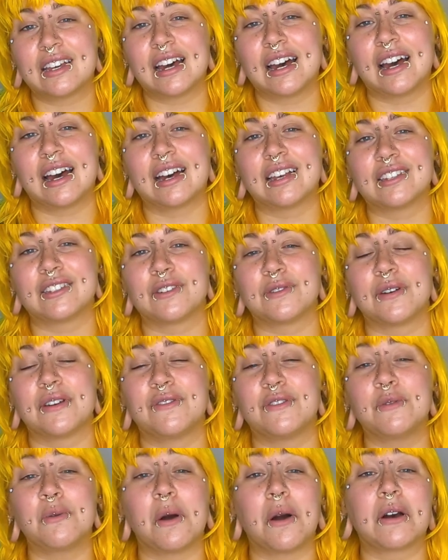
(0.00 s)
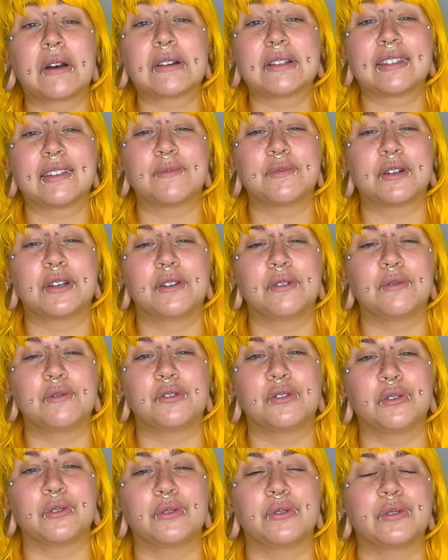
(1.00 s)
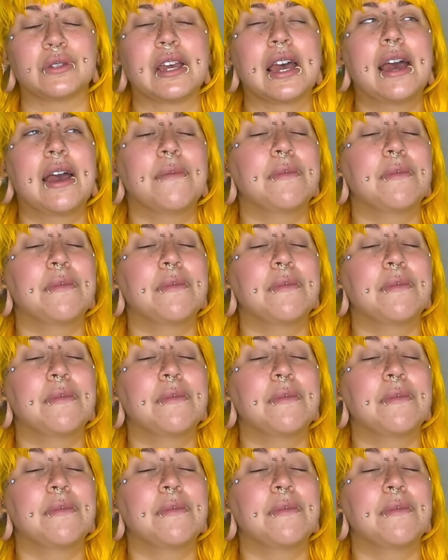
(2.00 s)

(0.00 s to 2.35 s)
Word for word: Uh, so if you are someone who chews,